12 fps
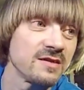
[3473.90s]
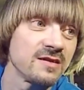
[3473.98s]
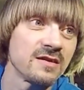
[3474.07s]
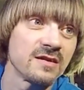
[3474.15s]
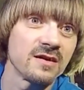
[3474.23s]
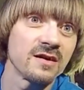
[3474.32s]

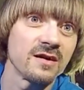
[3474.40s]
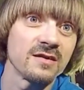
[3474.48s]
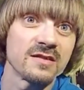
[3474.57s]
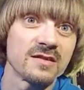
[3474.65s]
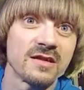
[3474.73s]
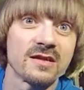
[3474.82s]

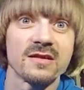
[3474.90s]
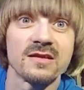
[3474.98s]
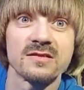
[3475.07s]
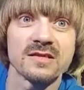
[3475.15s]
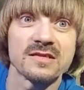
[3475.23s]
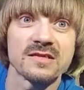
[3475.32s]
that it
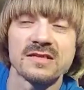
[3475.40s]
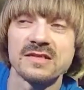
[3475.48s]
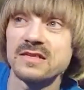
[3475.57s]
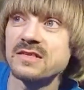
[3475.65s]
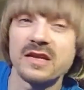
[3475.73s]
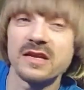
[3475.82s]
doesn't exist
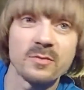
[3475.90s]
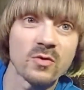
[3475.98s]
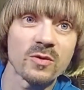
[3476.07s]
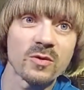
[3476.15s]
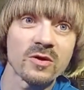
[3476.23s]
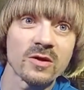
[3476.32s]
anymore a
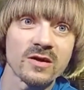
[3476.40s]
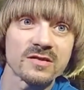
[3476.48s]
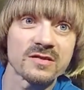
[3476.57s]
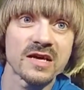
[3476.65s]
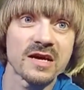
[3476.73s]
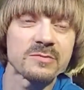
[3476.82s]
lot of the
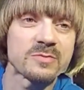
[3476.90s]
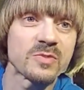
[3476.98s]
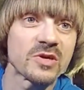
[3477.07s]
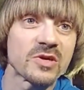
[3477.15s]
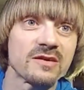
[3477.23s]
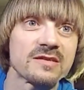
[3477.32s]
times,
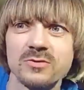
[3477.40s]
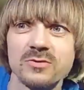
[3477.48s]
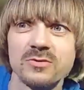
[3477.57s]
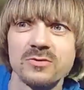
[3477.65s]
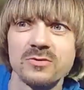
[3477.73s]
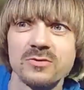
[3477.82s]
because I
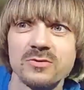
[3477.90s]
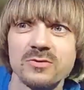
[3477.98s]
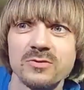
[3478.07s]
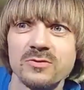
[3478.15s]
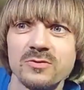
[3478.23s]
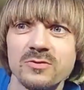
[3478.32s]

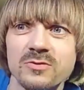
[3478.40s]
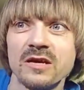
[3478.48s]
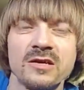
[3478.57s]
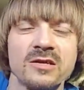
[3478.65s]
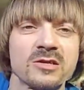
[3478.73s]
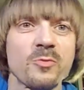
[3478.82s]

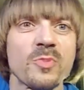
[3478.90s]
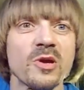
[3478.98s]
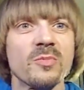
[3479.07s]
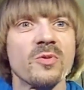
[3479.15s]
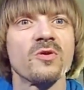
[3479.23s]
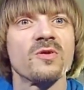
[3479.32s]
show people
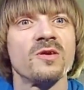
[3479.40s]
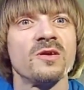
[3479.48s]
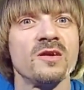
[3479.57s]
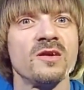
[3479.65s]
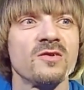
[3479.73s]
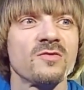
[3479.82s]

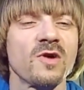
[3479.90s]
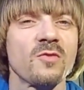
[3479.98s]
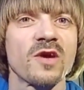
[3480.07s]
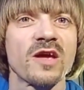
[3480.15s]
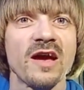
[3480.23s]
what we had